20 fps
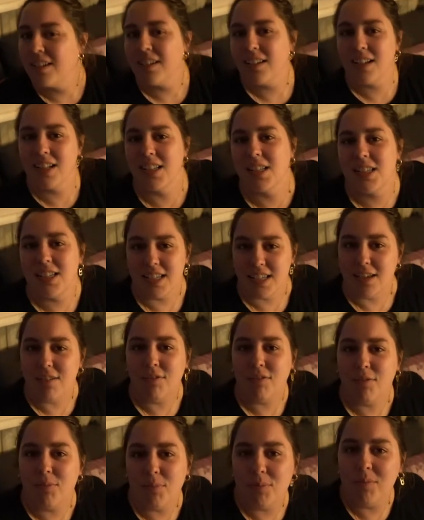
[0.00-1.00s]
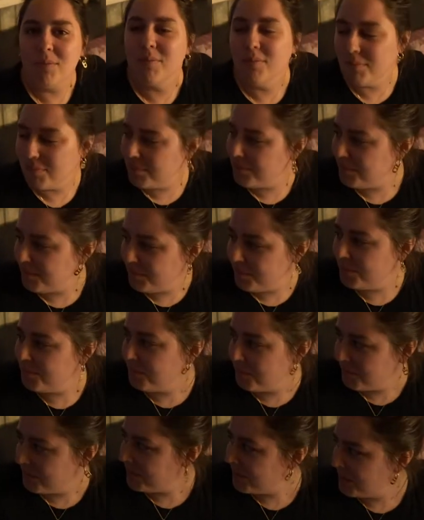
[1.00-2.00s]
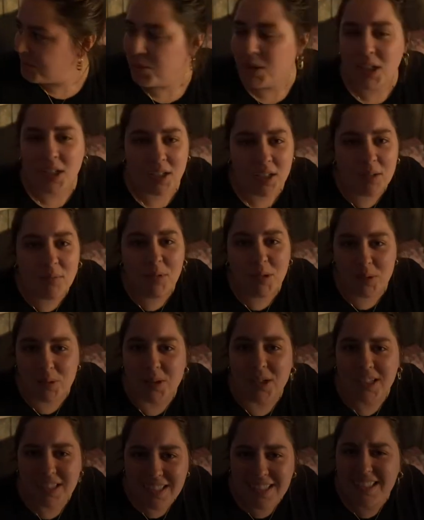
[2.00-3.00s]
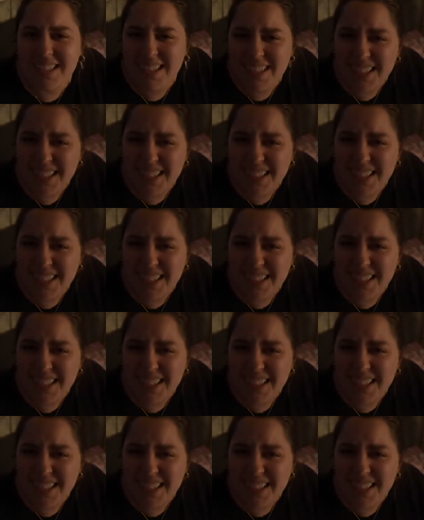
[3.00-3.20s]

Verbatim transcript: it's stiff, but it could be worse,